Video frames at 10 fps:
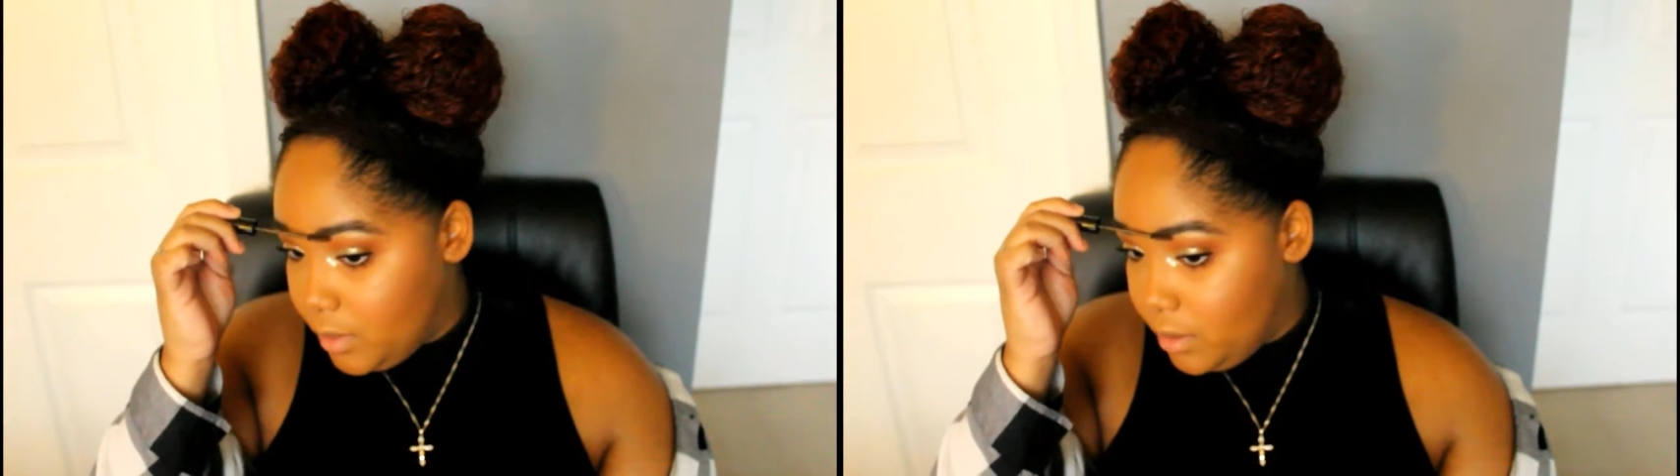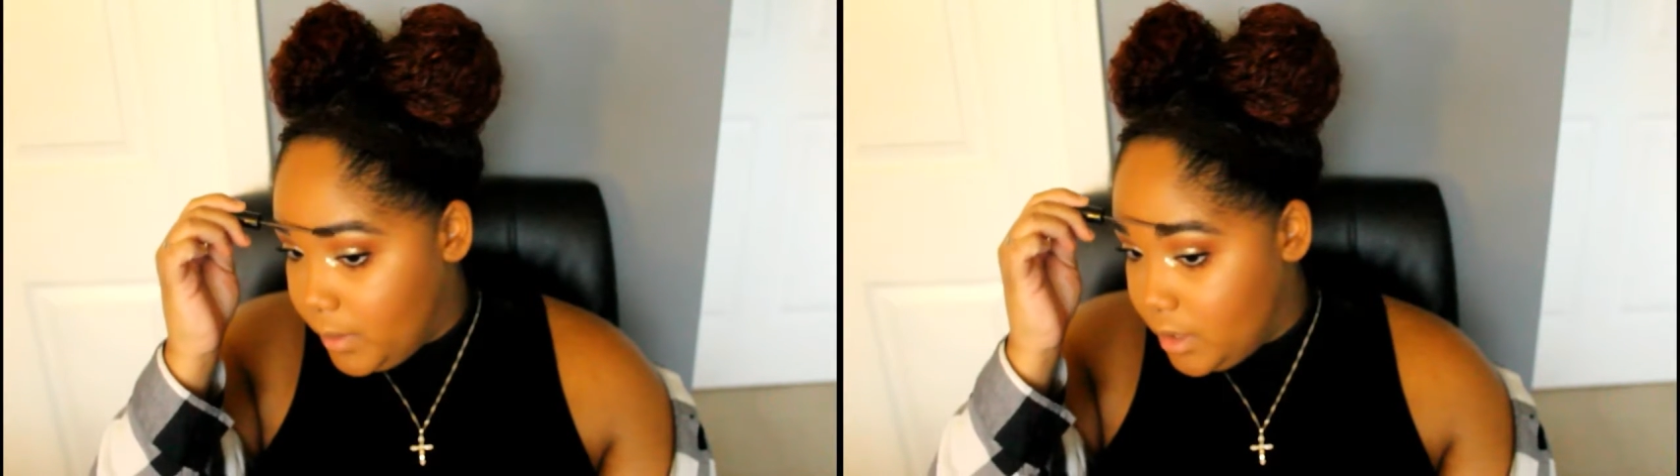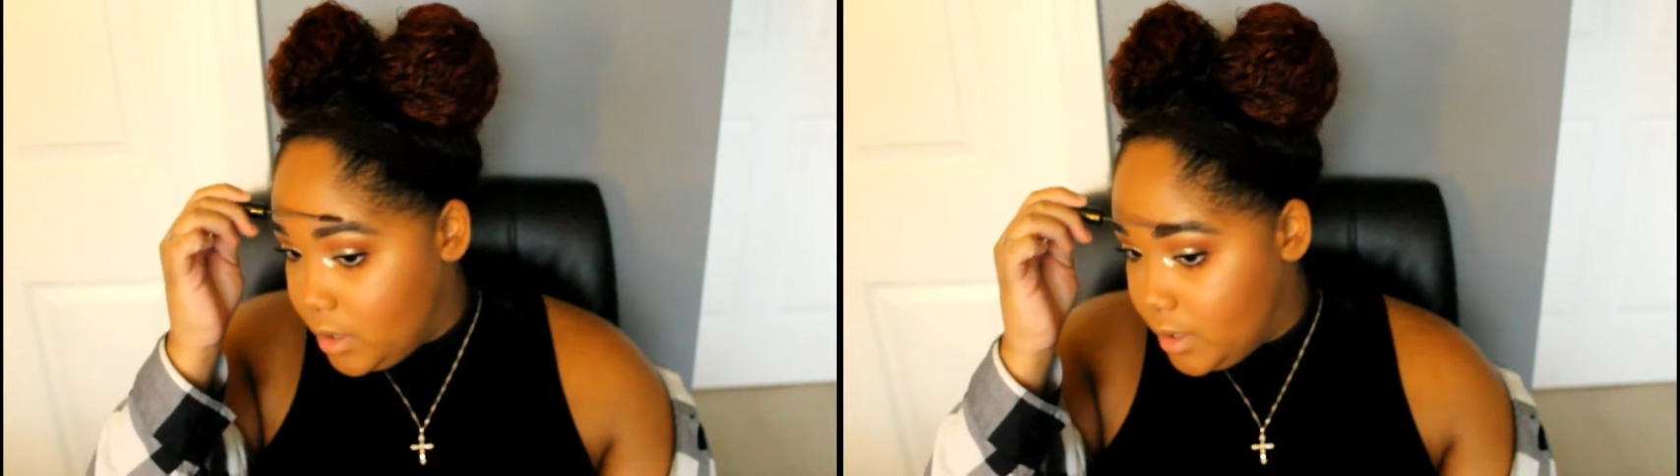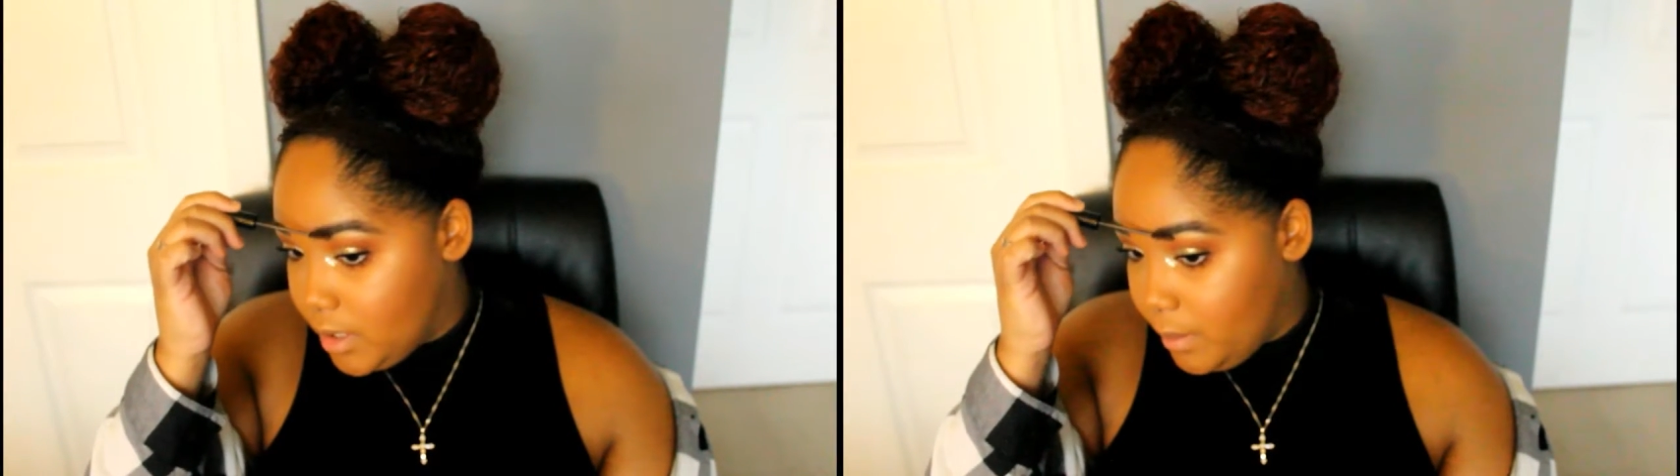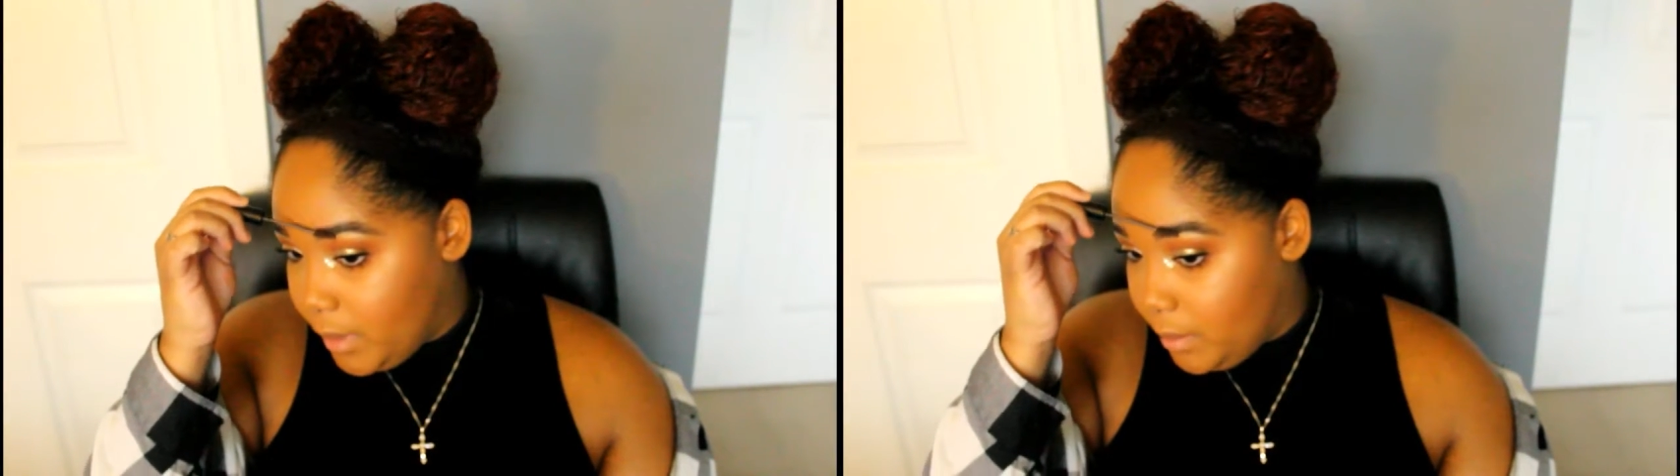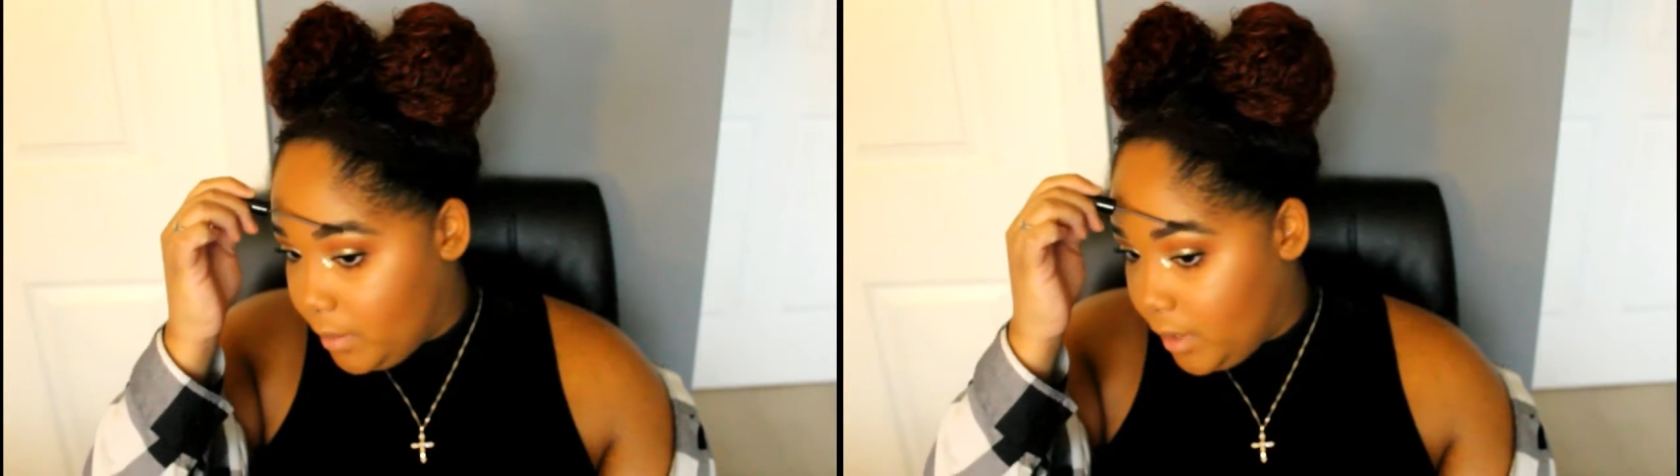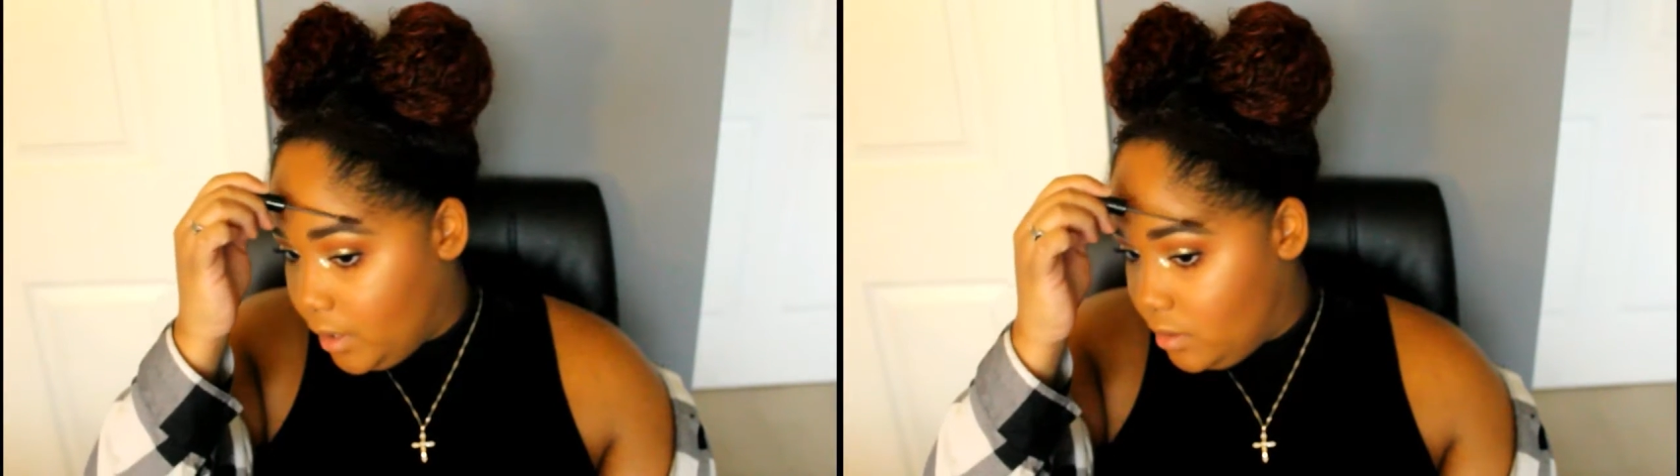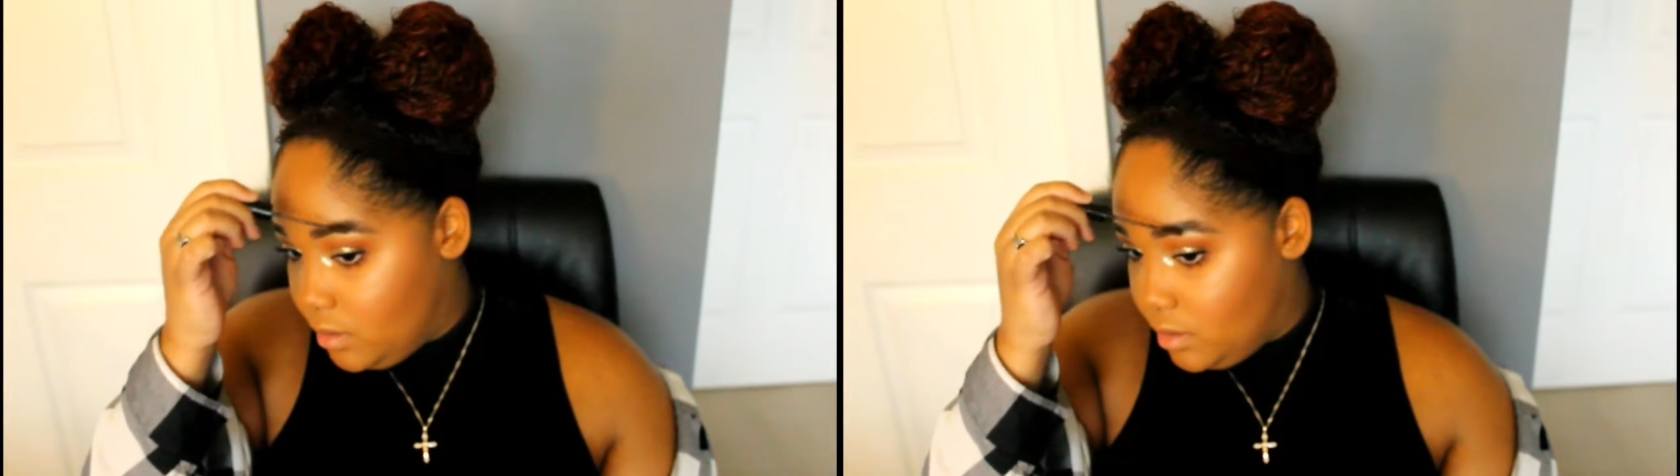always to set my
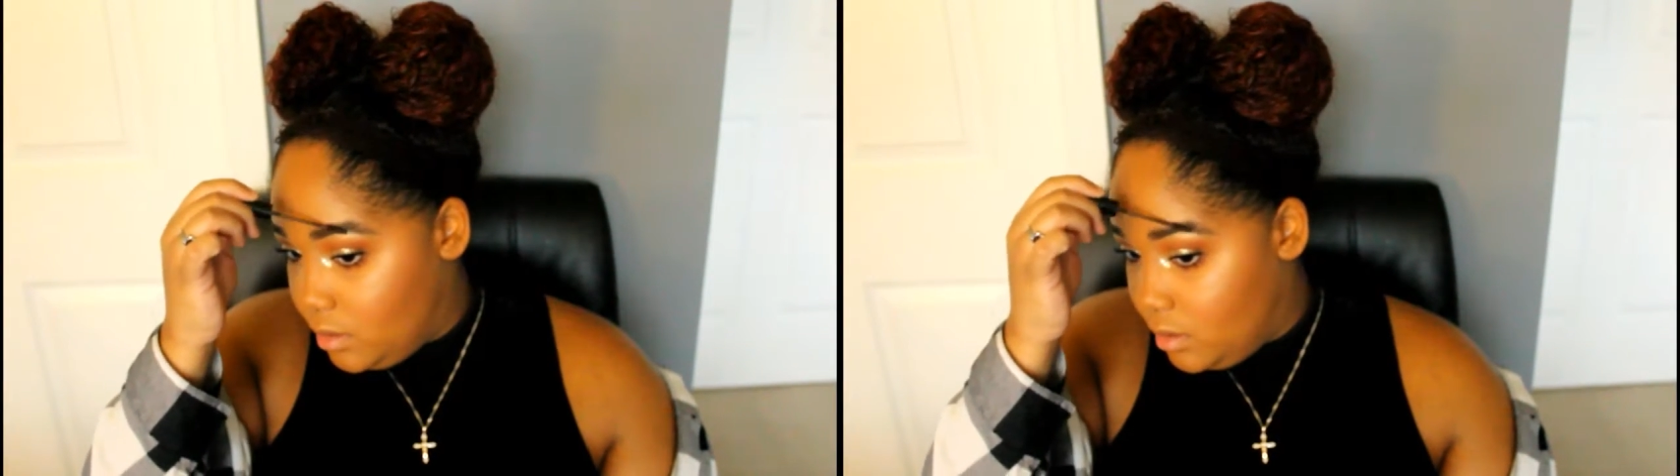brows.